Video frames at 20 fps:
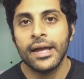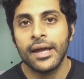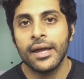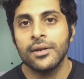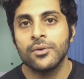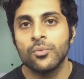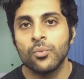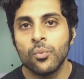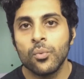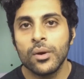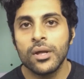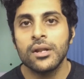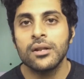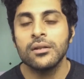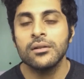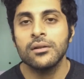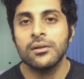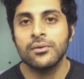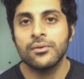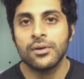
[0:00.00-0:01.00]
it
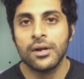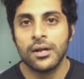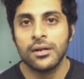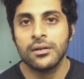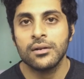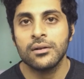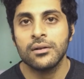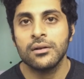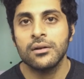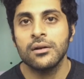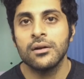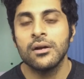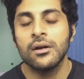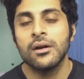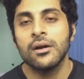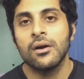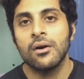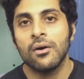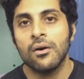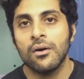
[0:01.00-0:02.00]
will run
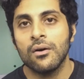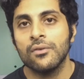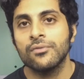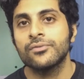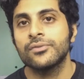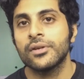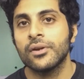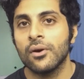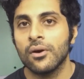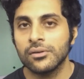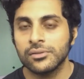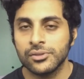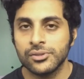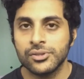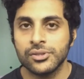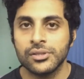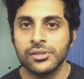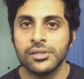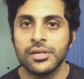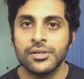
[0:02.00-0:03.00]
off the
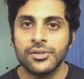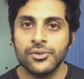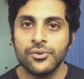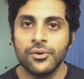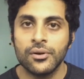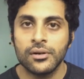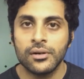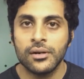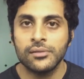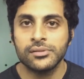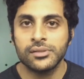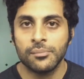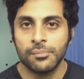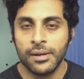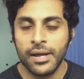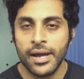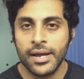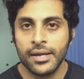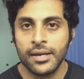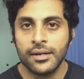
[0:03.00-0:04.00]
oxygen that you are
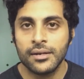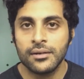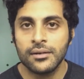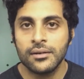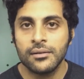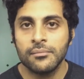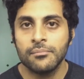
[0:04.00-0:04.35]
supplying it,